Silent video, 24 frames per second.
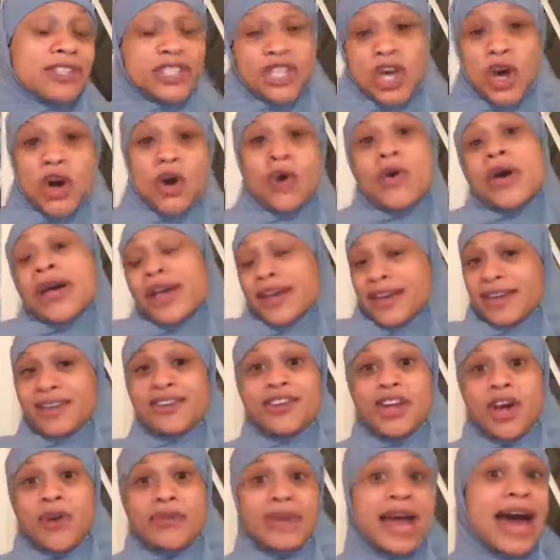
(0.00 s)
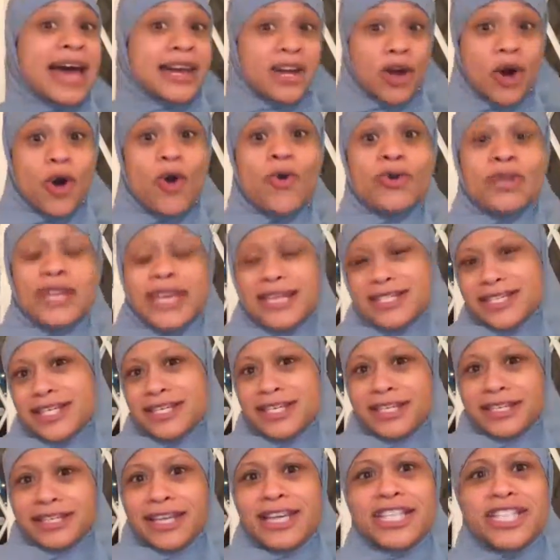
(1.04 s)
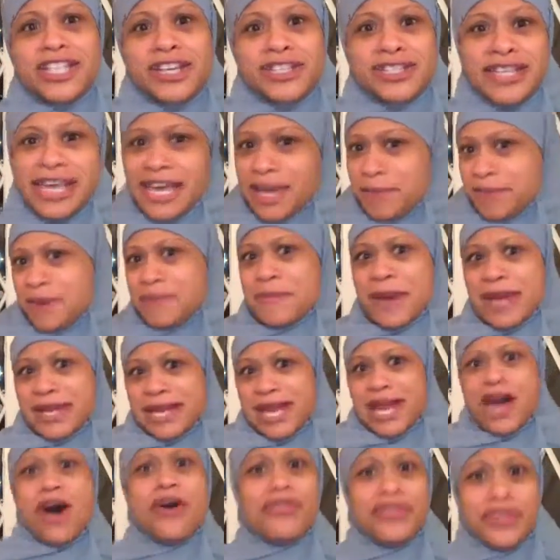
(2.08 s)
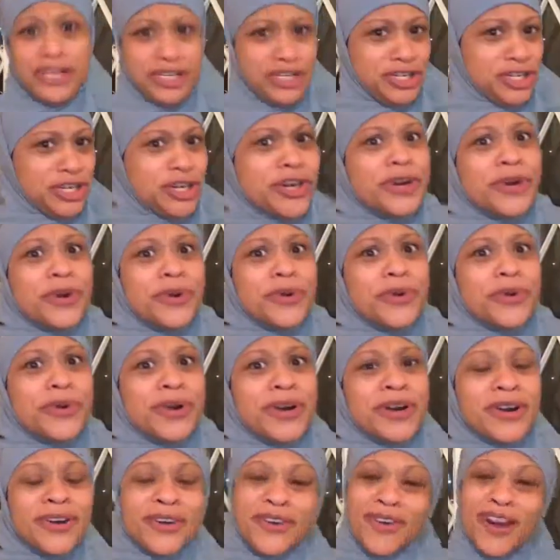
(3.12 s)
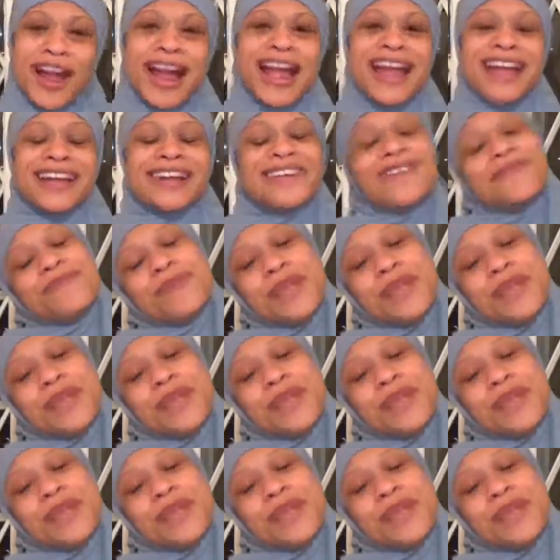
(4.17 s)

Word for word: So, you know, not only is it delicious, it can be made healthy too, right?